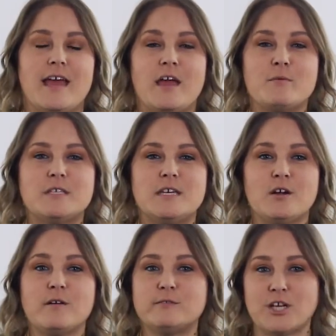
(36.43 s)
It was a
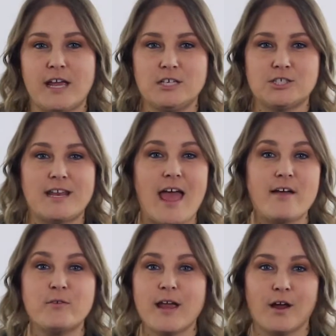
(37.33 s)
year of change in
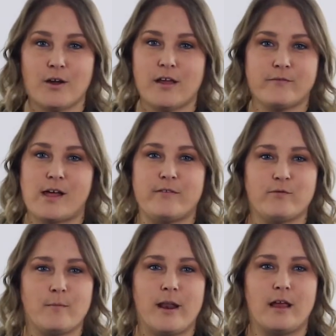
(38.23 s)
every area of life
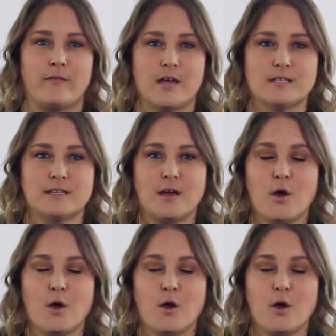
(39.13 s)
for many of us.